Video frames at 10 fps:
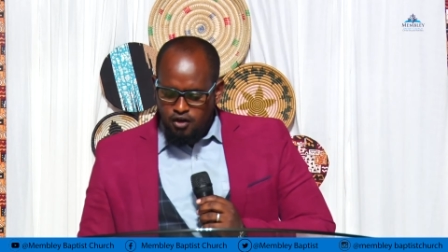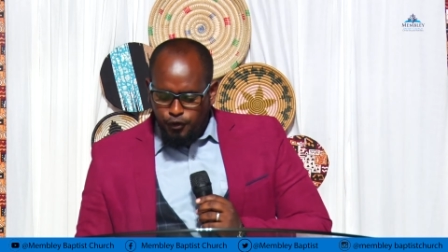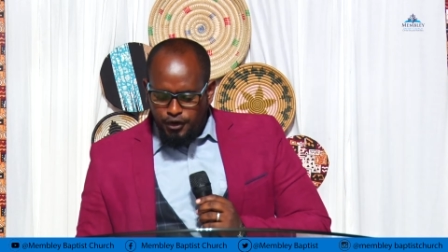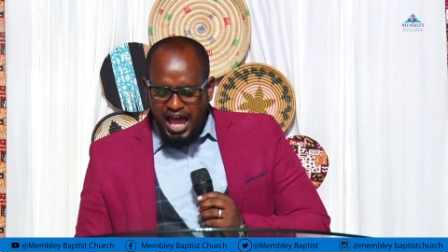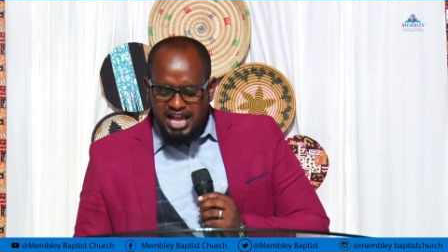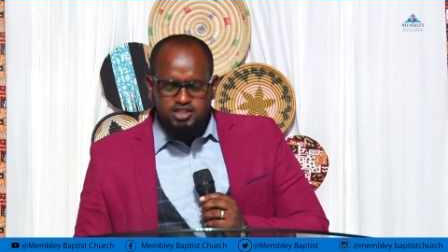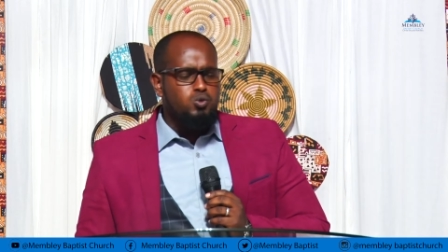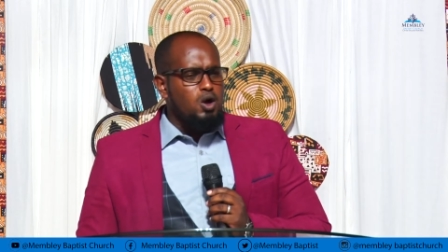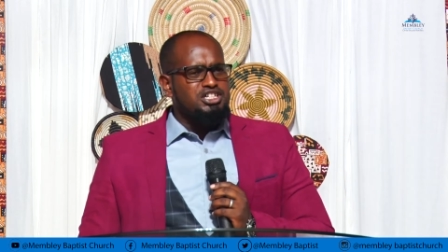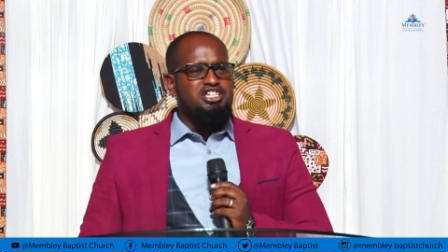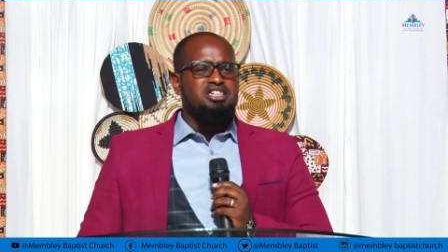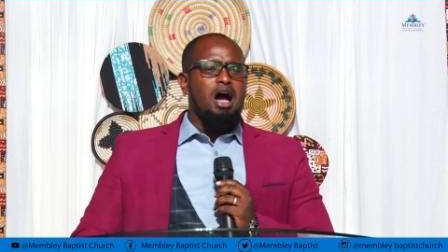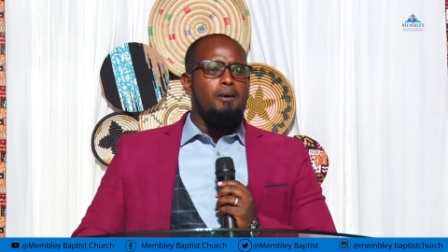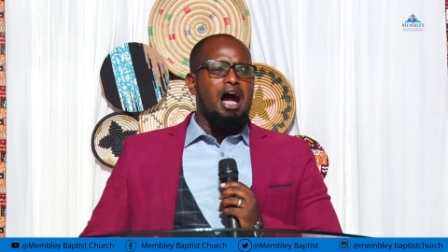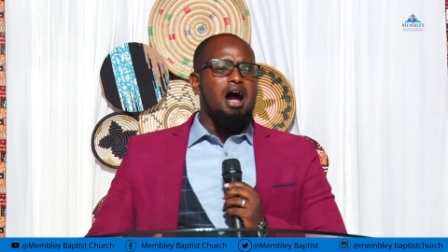For us, what is
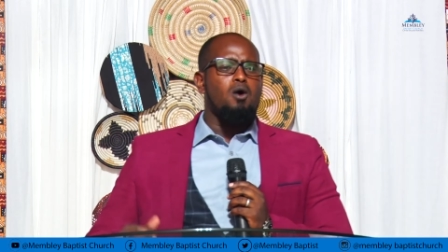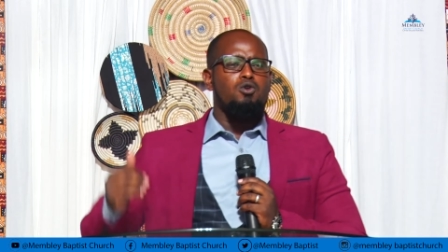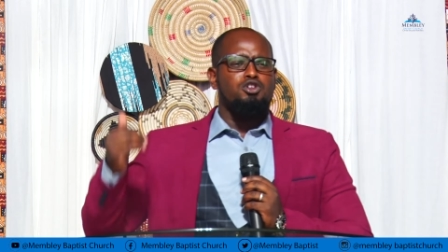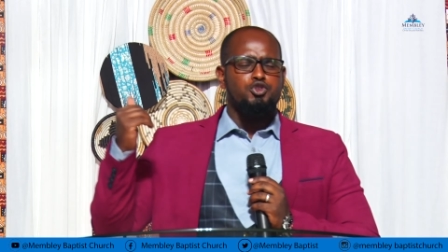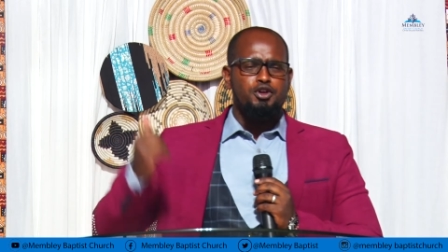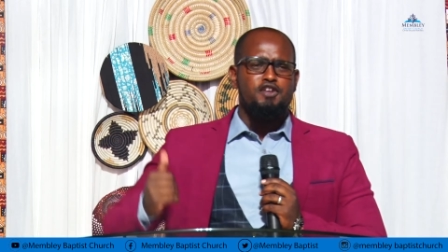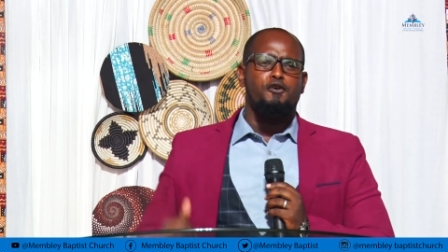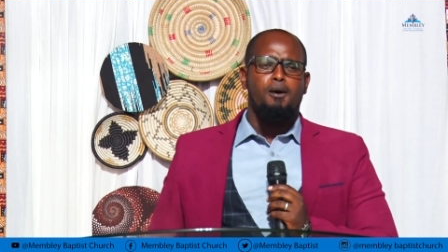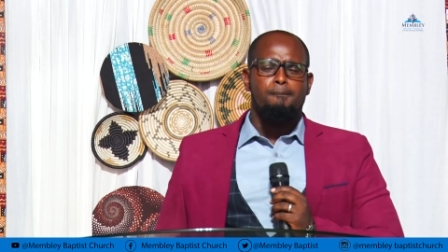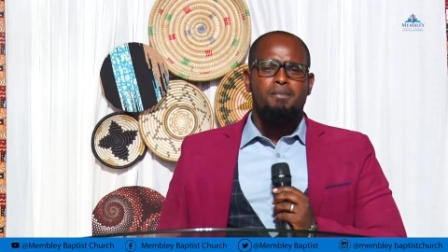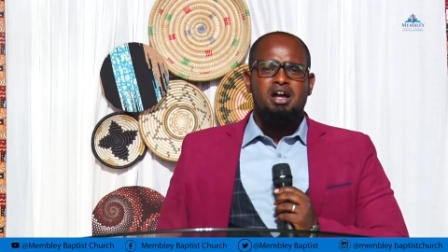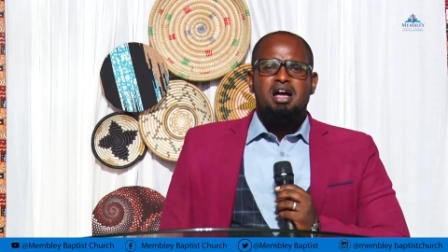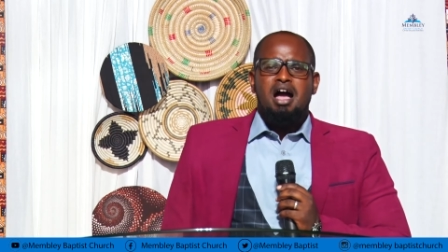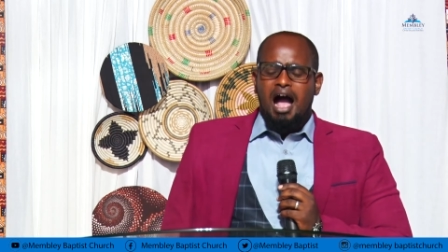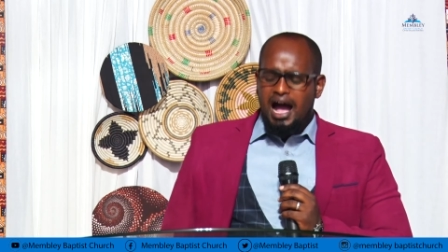our uniform
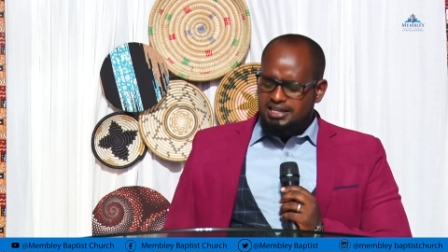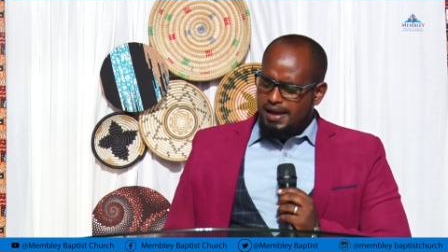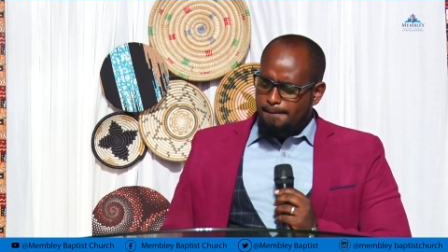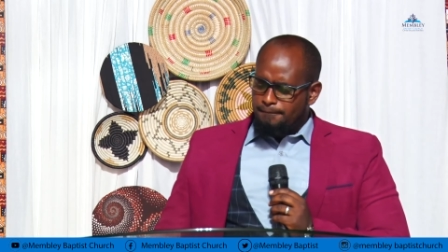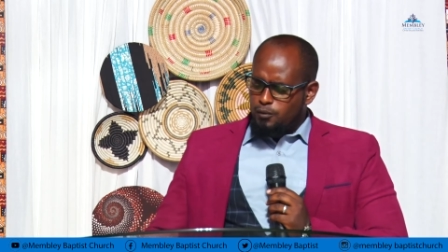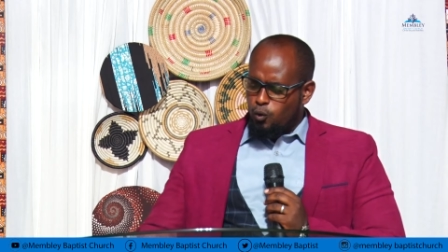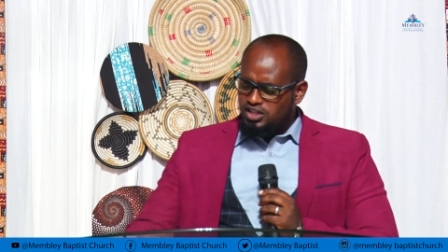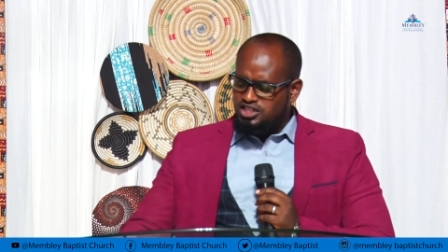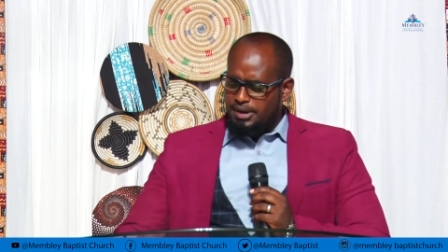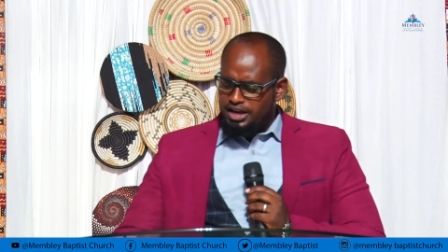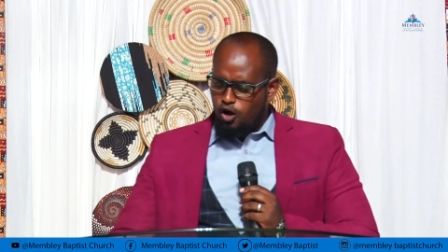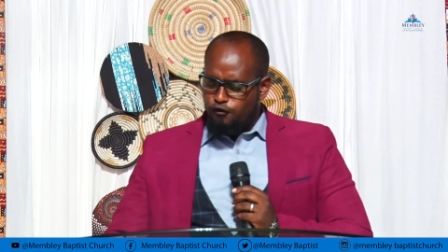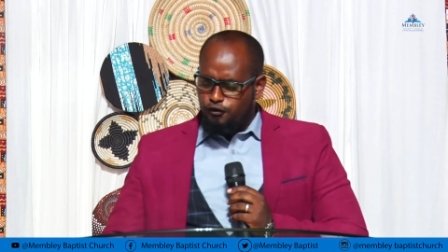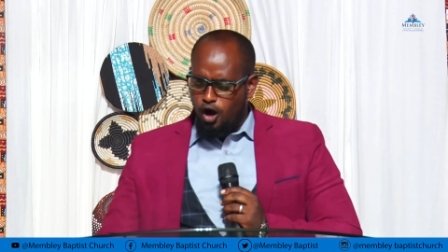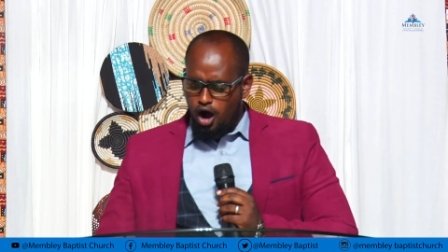as a watchman
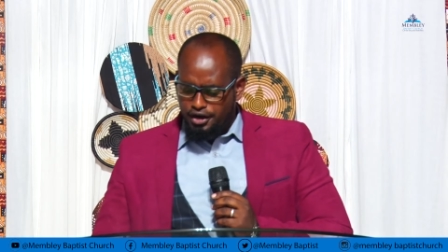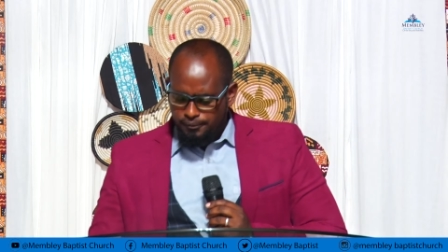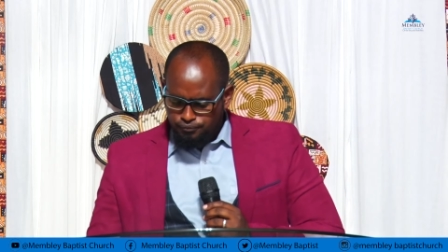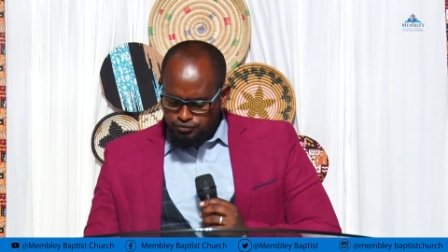of God?